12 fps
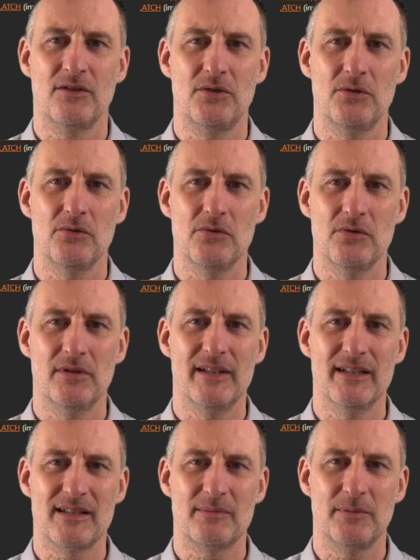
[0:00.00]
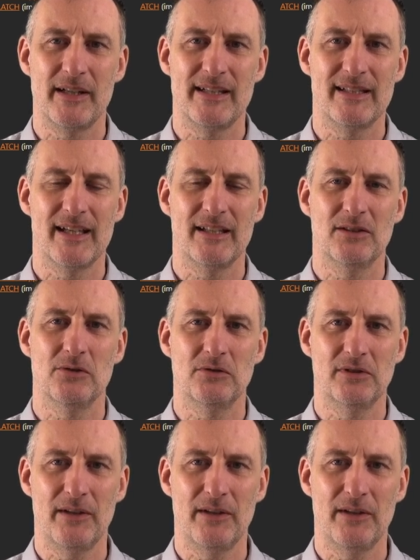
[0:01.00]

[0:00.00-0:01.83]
to display that node